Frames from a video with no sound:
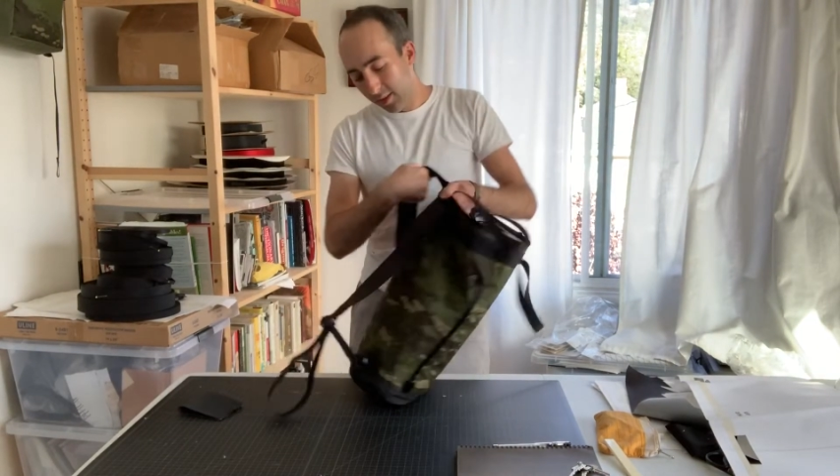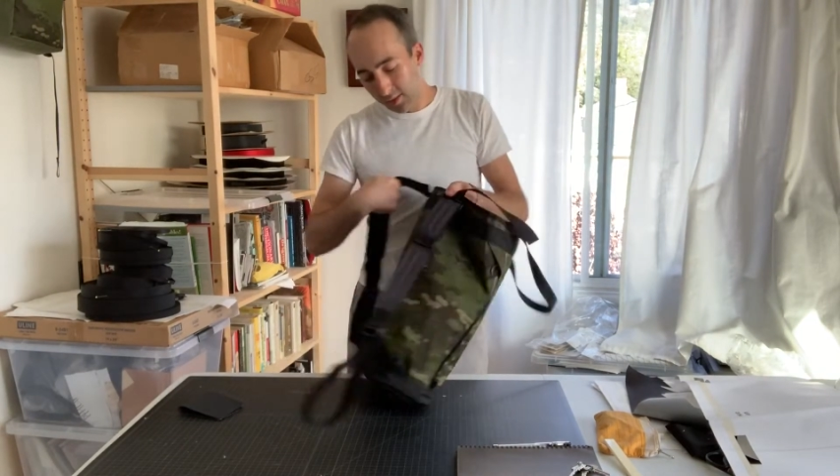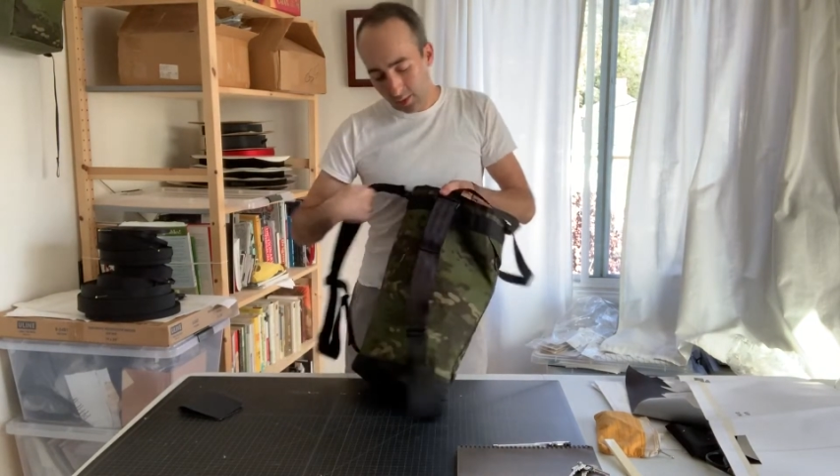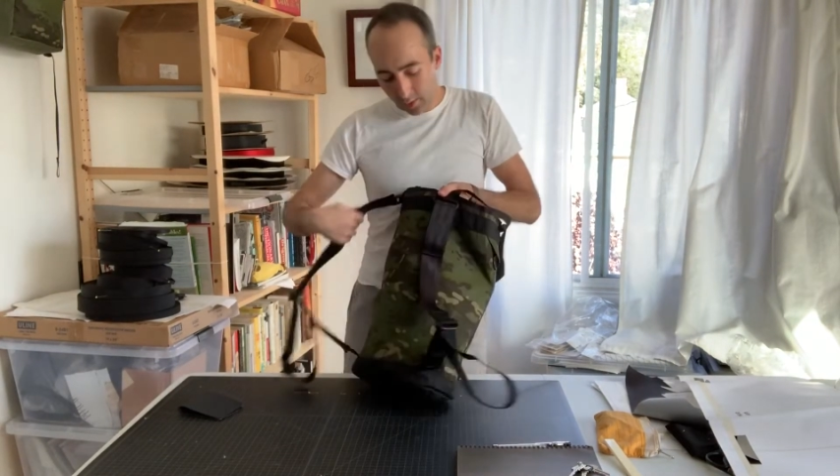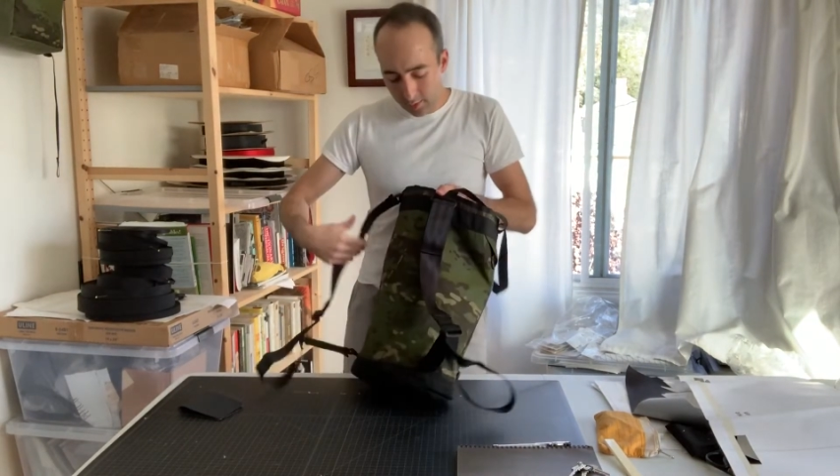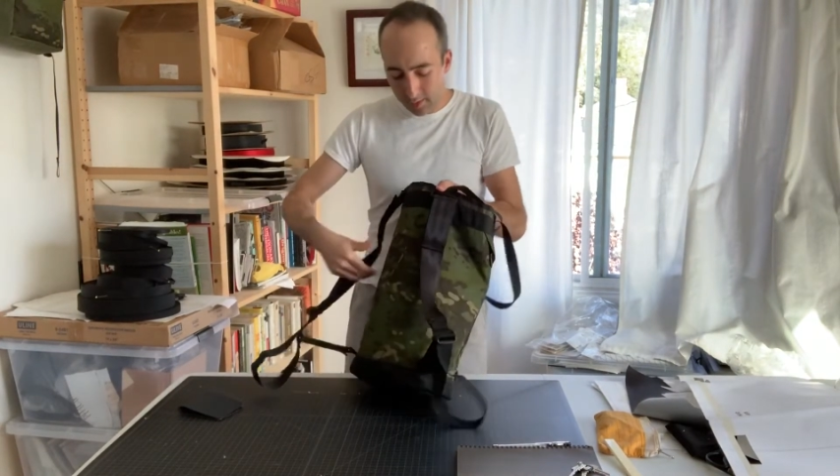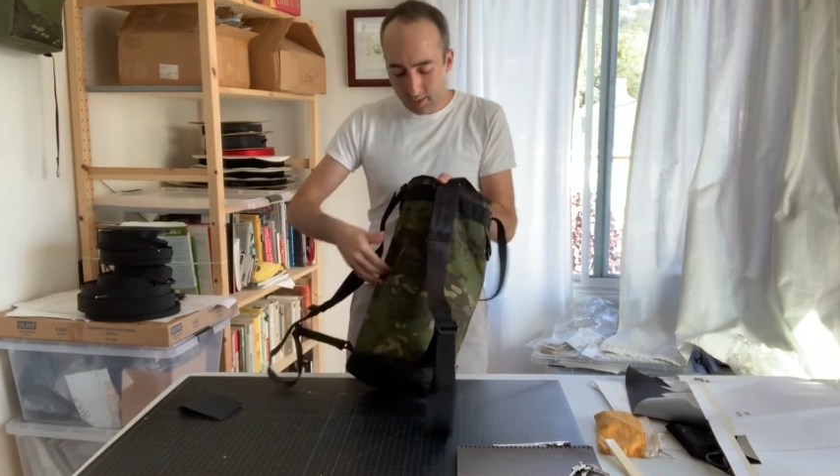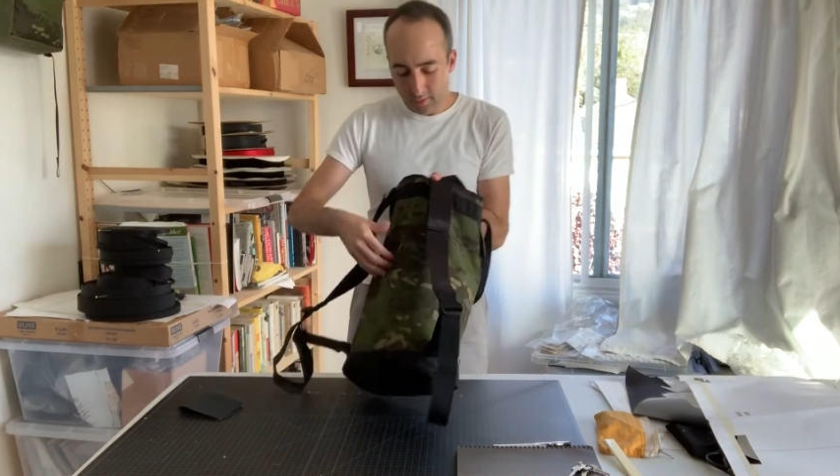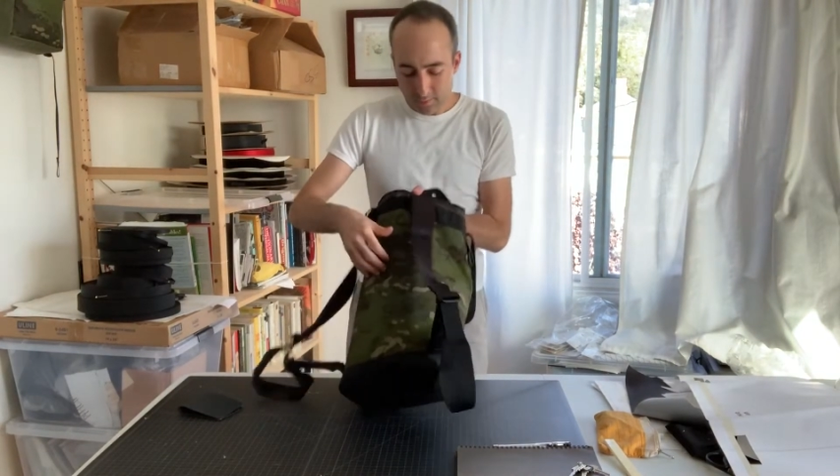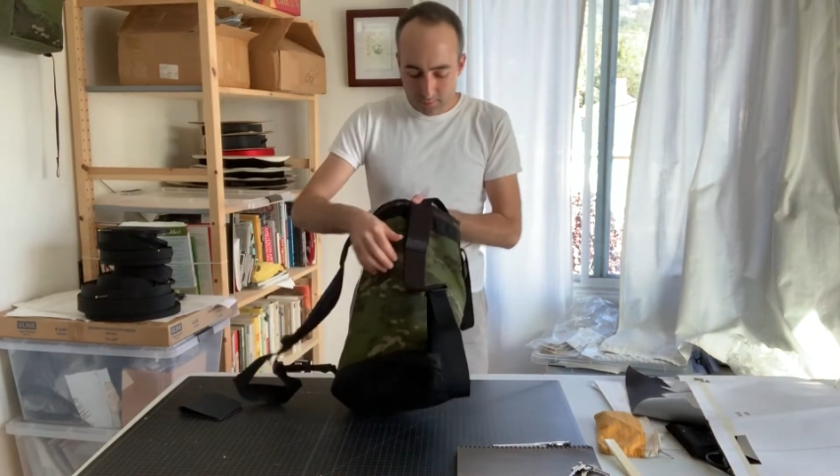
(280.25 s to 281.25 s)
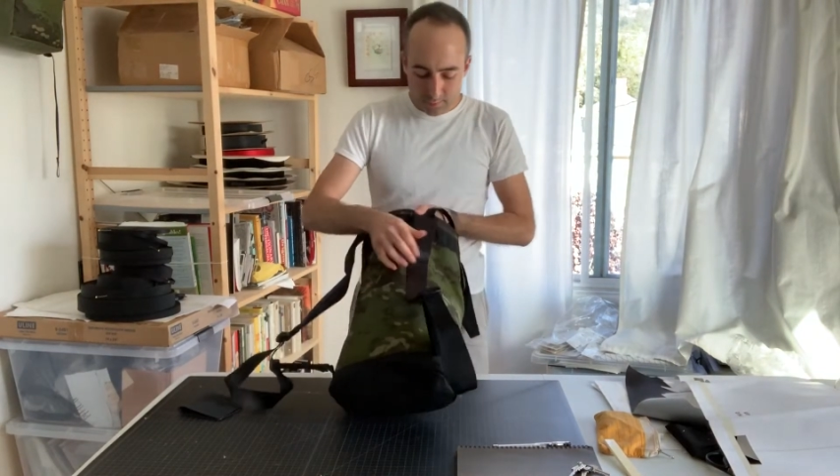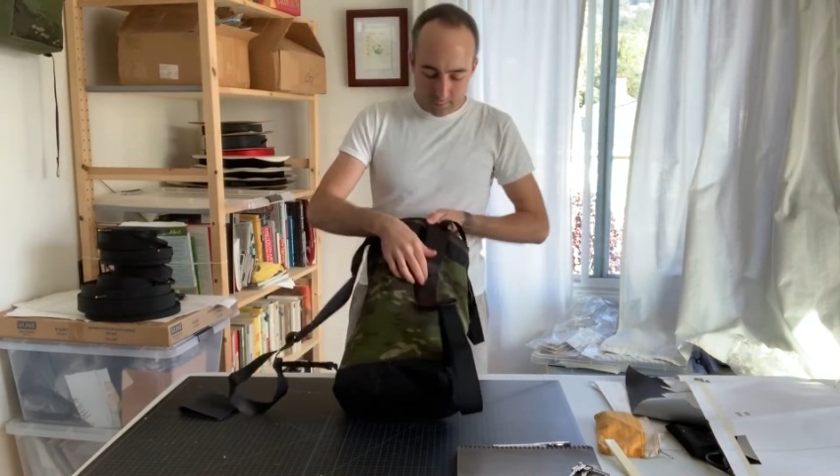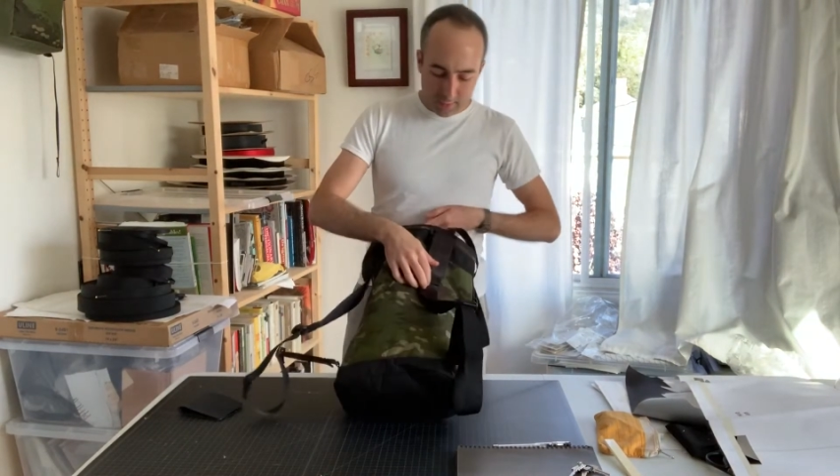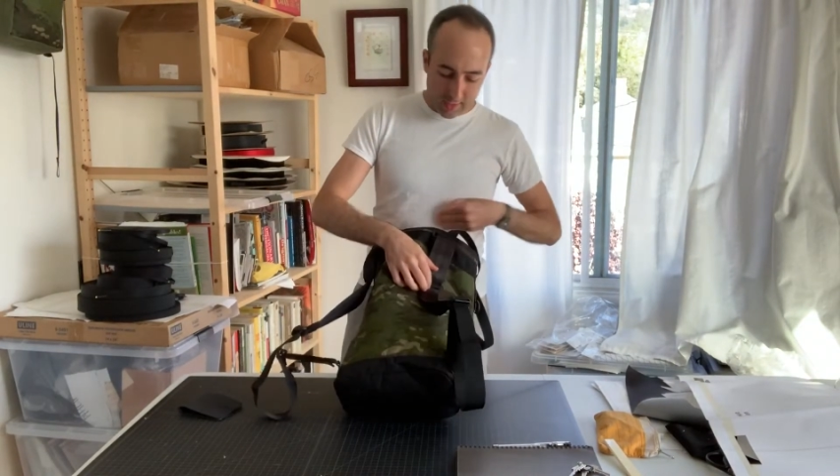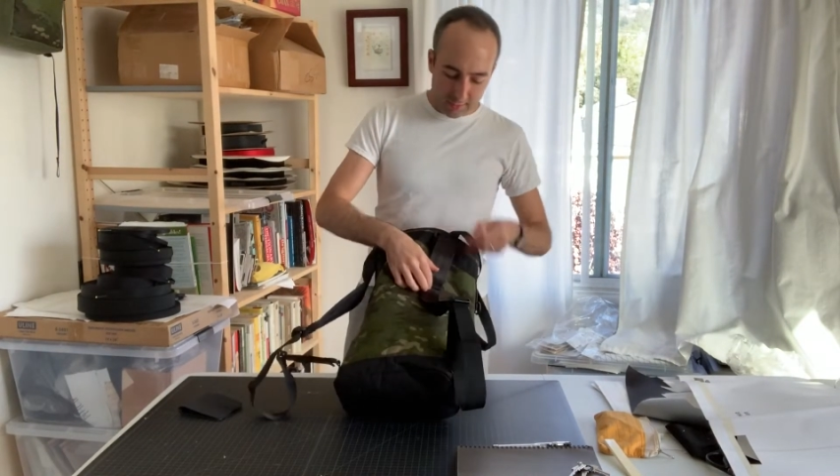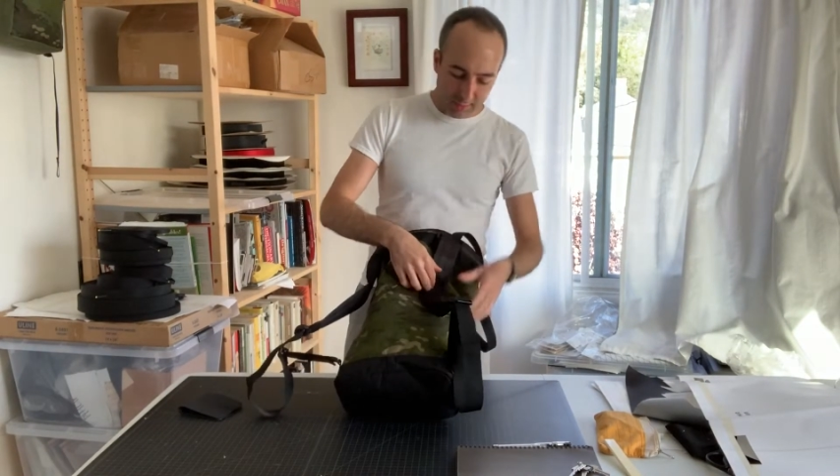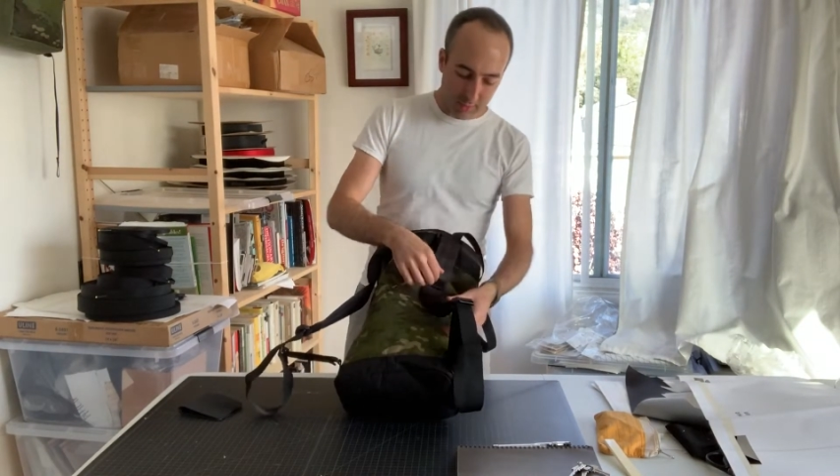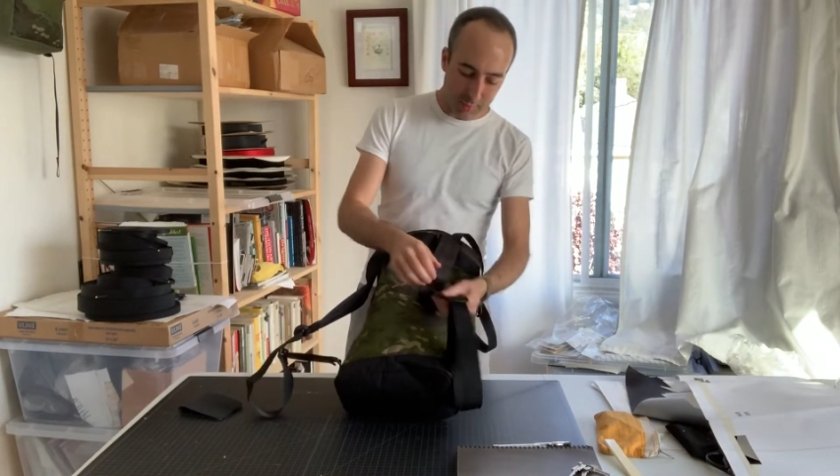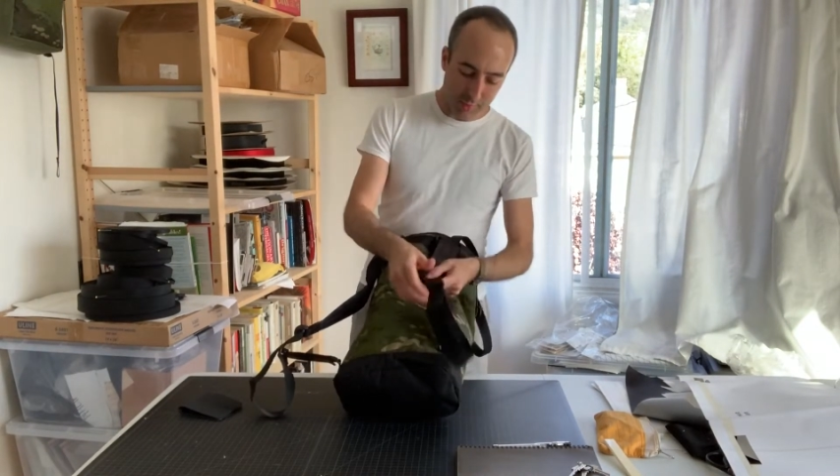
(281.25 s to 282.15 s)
So for that setup,